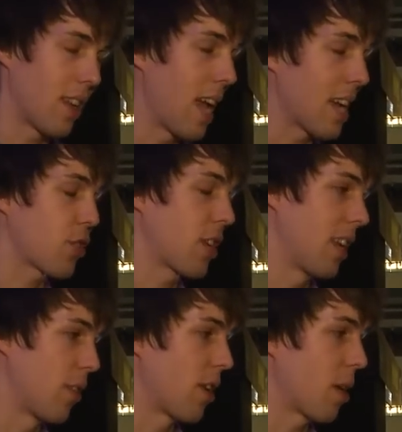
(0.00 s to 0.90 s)

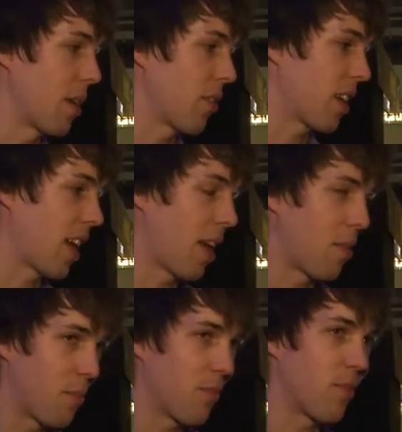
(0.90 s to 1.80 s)
actually learning about the
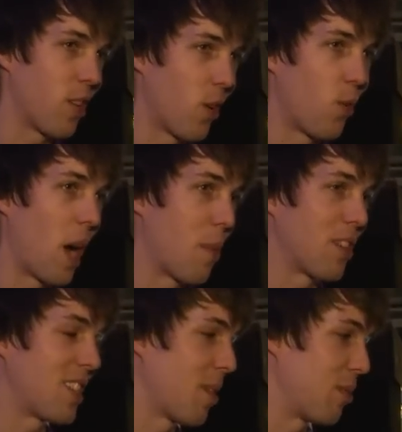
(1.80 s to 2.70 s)
game, you know, how
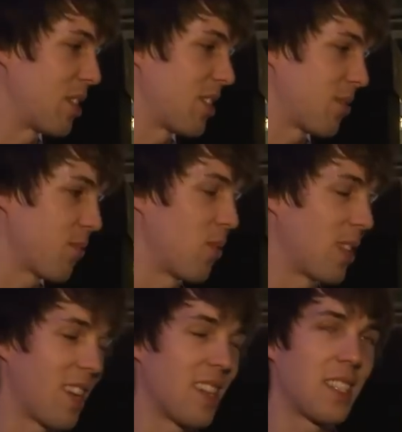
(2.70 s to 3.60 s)
much damage
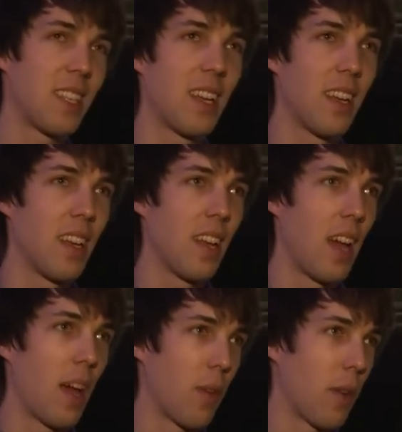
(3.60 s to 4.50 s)
what does.
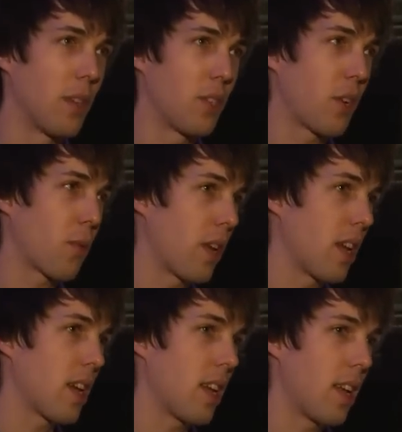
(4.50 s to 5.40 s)
And when I went to
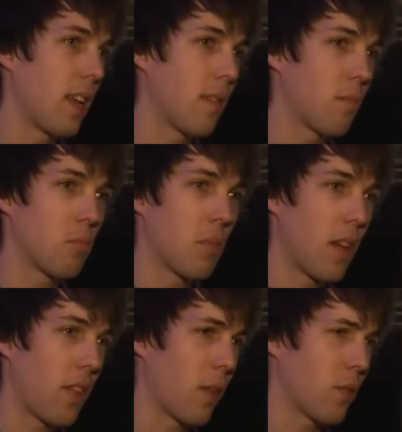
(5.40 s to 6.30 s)
Korea in,
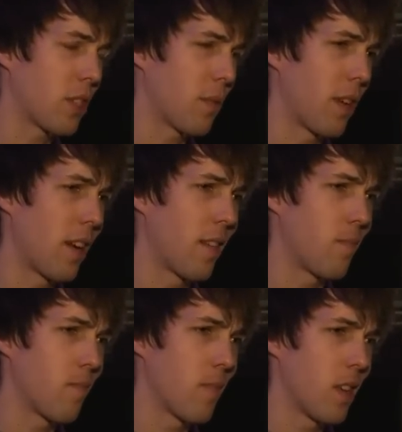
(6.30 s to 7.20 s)
I think it was somewhere in